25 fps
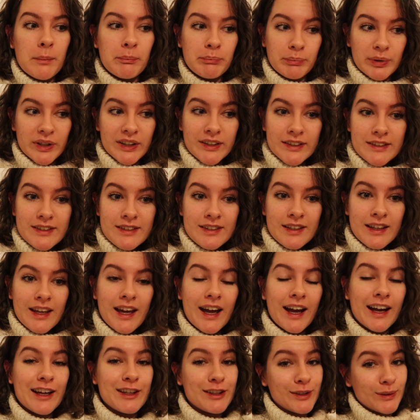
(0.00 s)
but
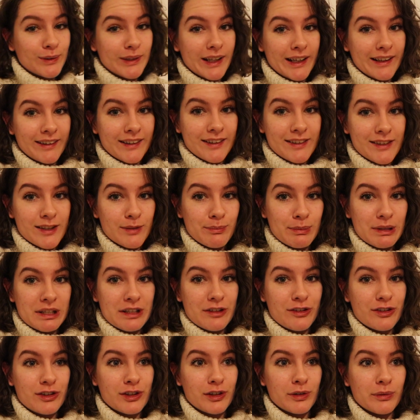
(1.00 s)
I do like there to be
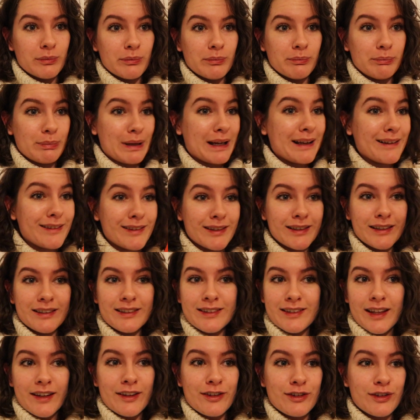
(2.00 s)
some basic
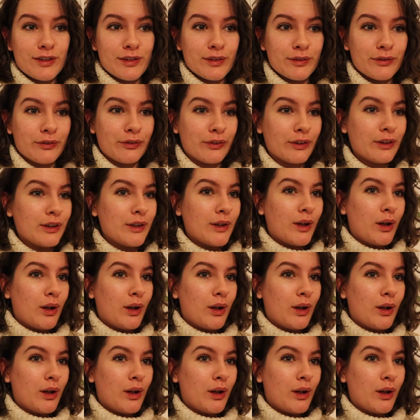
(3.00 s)
sense of